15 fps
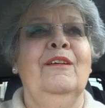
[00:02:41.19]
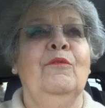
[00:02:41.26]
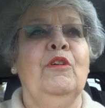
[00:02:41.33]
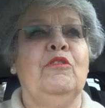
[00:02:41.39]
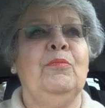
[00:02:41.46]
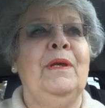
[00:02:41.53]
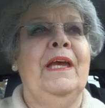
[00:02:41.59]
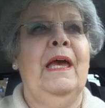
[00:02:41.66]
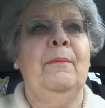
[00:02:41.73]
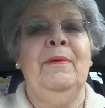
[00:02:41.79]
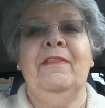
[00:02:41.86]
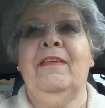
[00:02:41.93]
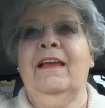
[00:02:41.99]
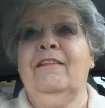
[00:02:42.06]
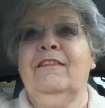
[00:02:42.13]
wish me a
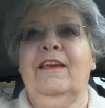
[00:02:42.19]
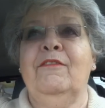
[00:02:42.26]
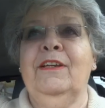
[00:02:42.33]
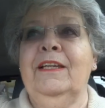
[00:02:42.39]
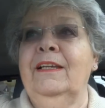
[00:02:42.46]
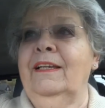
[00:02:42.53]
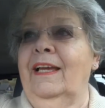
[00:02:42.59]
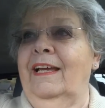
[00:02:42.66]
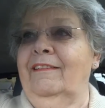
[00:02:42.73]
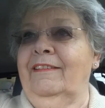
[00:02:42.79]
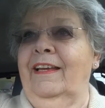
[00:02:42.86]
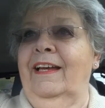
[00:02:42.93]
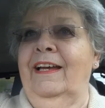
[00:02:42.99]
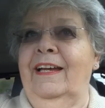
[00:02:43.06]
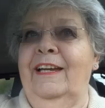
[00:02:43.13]
happy Thanksgiving, as
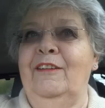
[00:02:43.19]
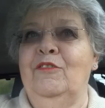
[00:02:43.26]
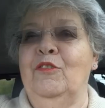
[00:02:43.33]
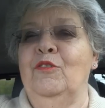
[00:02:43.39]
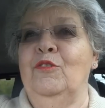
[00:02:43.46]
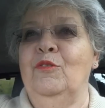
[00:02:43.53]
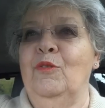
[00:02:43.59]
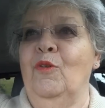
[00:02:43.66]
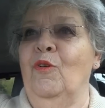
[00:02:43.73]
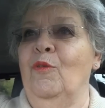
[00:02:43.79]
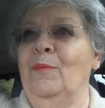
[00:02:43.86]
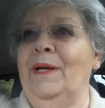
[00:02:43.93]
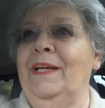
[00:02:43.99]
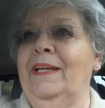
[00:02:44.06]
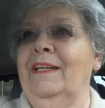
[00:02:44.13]
I do all
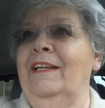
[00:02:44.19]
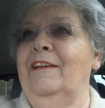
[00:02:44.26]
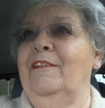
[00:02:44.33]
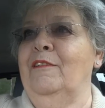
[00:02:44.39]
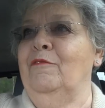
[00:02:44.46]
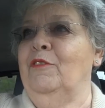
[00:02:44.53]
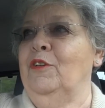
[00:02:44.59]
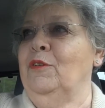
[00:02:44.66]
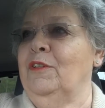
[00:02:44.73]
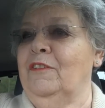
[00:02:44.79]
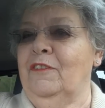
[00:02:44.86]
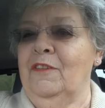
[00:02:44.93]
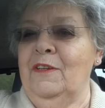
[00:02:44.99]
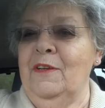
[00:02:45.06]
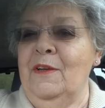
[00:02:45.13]
my Canadian
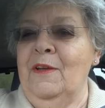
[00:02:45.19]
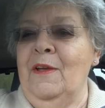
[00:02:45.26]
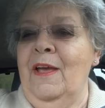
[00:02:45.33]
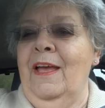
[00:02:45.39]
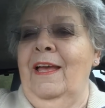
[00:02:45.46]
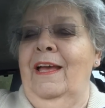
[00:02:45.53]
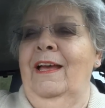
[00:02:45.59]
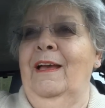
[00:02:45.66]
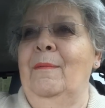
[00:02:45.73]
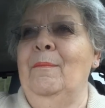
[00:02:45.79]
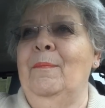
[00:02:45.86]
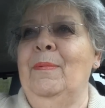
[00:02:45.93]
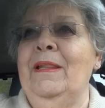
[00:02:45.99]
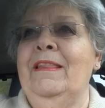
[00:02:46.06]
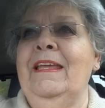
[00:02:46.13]
viewers. Um,
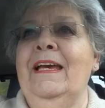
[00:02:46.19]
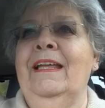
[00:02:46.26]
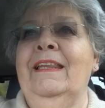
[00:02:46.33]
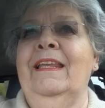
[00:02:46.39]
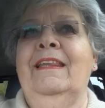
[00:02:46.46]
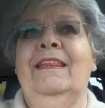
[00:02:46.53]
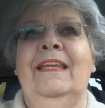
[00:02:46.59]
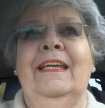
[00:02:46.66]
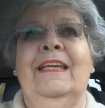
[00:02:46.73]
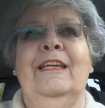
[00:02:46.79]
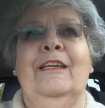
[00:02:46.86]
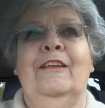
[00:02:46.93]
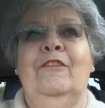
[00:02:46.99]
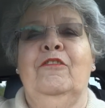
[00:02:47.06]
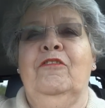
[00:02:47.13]
but the other thing
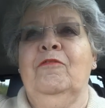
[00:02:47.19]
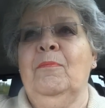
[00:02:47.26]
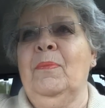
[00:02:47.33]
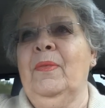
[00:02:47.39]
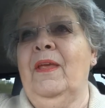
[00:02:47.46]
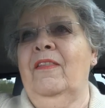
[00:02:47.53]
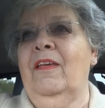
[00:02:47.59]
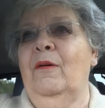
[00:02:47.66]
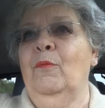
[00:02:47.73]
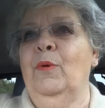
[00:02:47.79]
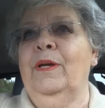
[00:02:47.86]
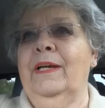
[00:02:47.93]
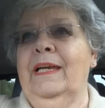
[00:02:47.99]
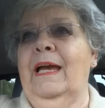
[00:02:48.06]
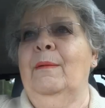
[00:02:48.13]
is that
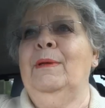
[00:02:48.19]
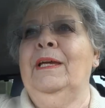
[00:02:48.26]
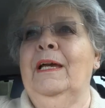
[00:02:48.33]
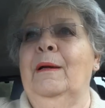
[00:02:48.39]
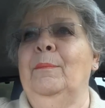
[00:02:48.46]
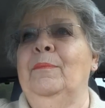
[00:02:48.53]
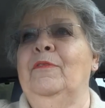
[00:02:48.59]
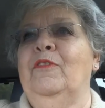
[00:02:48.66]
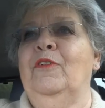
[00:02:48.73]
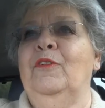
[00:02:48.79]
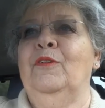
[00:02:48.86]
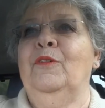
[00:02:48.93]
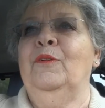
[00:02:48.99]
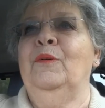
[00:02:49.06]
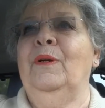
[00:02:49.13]
we're coming up
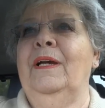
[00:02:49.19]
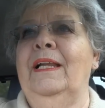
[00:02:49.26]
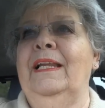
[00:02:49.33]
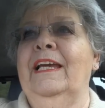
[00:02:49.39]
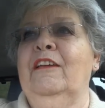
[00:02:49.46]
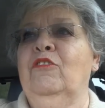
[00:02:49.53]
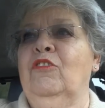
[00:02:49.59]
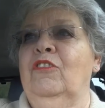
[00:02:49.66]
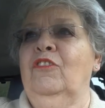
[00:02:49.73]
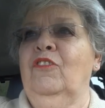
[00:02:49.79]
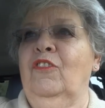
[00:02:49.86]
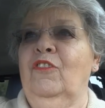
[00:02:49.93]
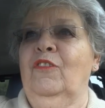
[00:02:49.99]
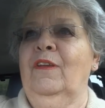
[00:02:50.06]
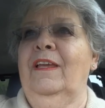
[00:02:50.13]
to
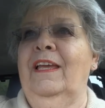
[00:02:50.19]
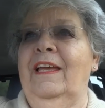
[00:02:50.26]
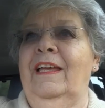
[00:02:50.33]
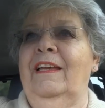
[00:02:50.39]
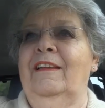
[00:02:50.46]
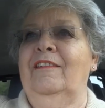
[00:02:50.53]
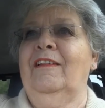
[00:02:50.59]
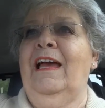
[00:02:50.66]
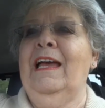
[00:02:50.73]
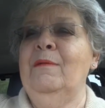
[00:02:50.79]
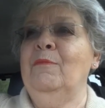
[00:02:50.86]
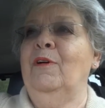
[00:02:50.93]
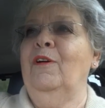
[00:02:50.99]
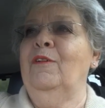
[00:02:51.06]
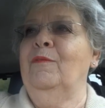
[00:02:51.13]
elections, and
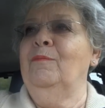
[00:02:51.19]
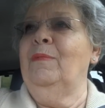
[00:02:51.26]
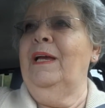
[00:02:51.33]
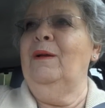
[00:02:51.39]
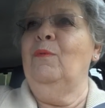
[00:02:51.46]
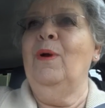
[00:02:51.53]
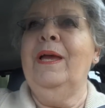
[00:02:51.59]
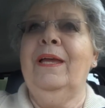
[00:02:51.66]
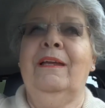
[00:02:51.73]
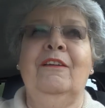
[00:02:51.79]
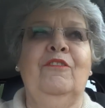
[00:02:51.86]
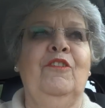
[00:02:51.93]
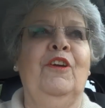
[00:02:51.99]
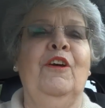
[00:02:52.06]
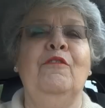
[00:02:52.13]
I'm on my way
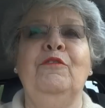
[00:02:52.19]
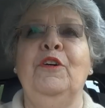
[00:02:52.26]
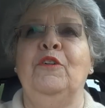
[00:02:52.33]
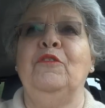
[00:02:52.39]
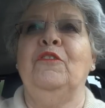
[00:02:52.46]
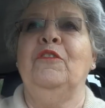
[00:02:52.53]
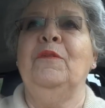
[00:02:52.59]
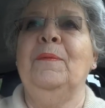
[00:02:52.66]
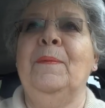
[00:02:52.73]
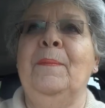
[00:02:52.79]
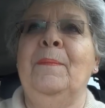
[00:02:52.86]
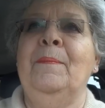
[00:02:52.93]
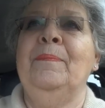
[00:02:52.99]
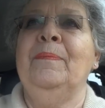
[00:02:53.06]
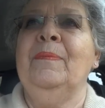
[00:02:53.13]
to go vote.
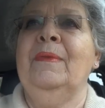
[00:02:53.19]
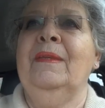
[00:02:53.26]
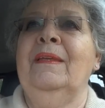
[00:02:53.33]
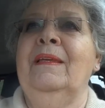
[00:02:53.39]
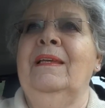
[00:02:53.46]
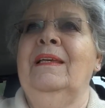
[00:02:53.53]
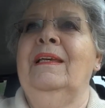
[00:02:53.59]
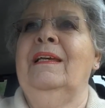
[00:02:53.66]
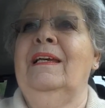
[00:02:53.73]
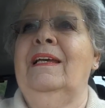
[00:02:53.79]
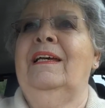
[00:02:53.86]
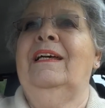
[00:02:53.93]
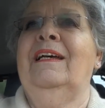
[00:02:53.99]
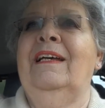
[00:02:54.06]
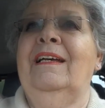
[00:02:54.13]

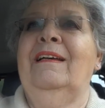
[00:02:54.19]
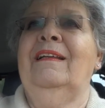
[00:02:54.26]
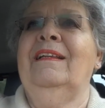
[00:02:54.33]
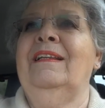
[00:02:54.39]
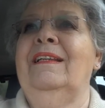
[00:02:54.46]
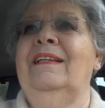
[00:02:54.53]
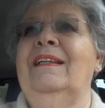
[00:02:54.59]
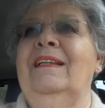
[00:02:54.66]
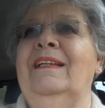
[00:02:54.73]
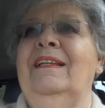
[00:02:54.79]
And